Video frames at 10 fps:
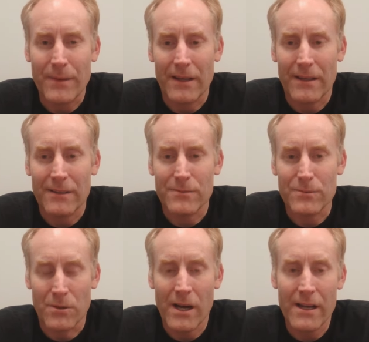Um,
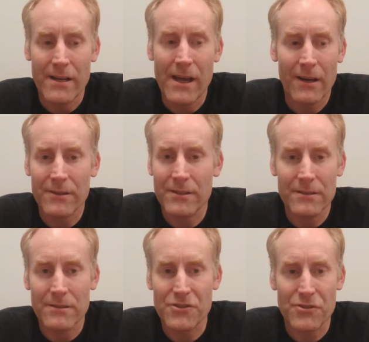right now,
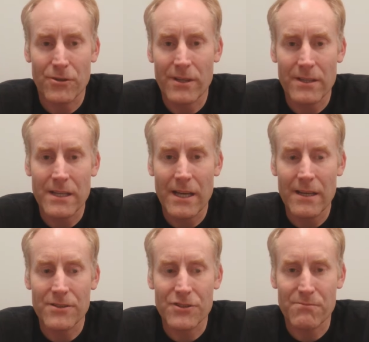the the story of the
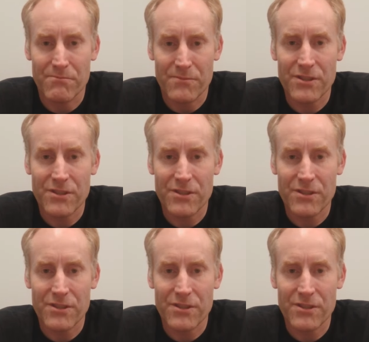day is